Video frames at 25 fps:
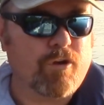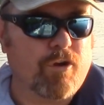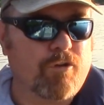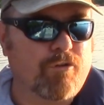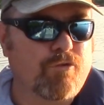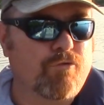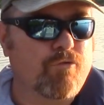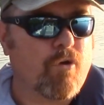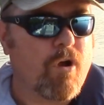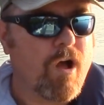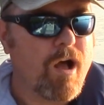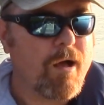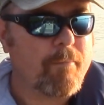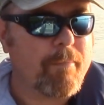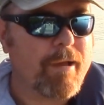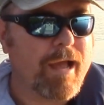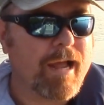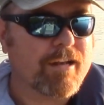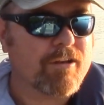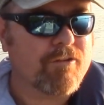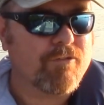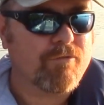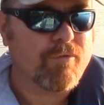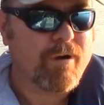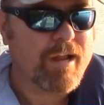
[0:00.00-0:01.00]
The
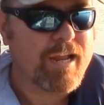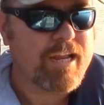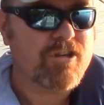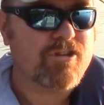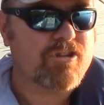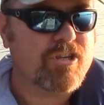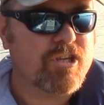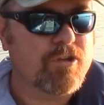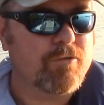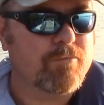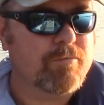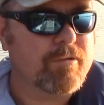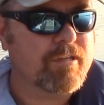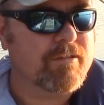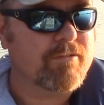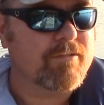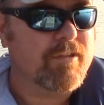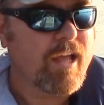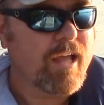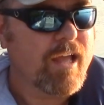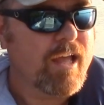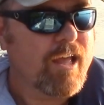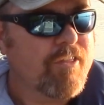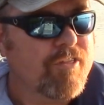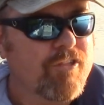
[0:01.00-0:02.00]
drawback to range cubes is
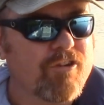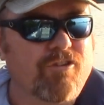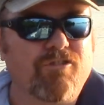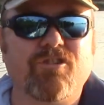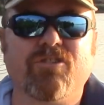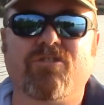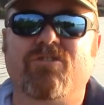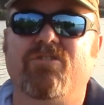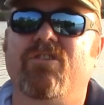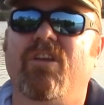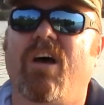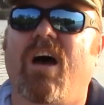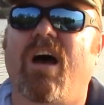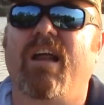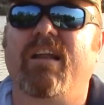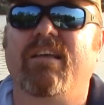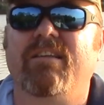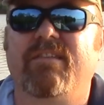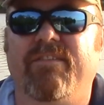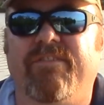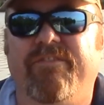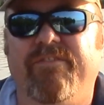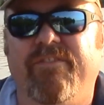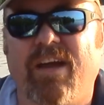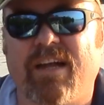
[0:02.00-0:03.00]
they're just not as
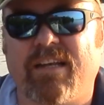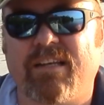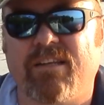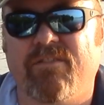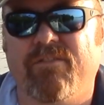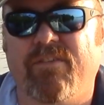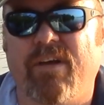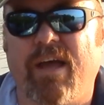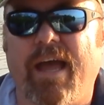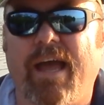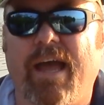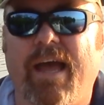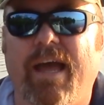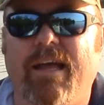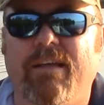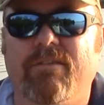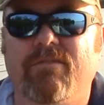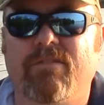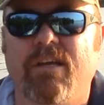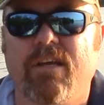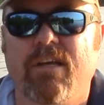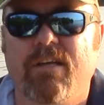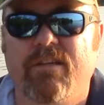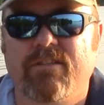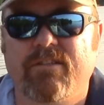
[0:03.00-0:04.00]
effective as
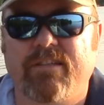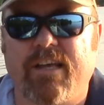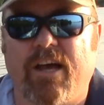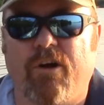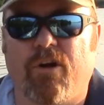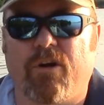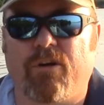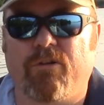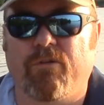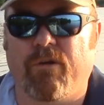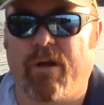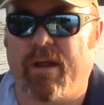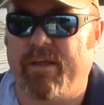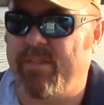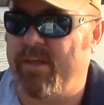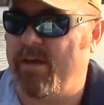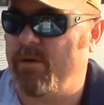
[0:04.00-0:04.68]
sour grain.